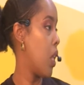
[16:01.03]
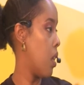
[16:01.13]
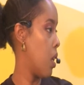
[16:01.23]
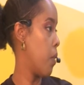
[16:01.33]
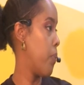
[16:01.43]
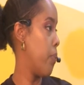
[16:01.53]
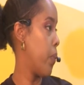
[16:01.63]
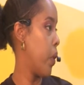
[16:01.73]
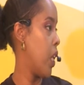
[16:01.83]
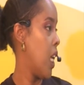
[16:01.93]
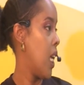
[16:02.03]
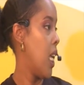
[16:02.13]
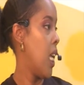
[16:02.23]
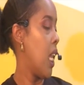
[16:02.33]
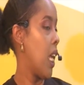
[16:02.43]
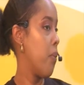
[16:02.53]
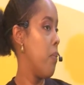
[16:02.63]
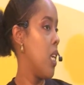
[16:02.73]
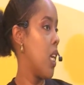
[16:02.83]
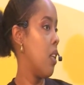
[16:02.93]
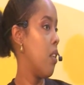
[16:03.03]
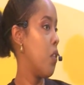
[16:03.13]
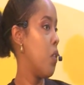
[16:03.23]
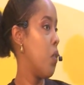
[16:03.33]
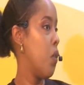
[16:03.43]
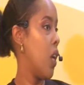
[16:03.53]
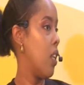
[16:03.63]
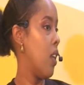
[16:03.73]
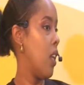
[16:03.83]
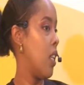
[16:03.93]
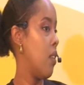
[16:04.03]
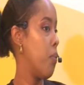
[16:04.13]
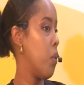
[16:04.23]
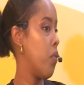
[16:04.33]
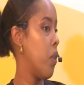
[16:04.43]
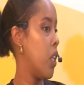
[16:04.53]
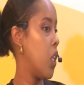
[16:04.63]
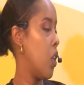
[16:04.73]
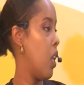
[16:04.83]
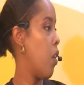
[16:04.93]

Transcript: other young people like me. I think, you know, at Imbuto Foundation,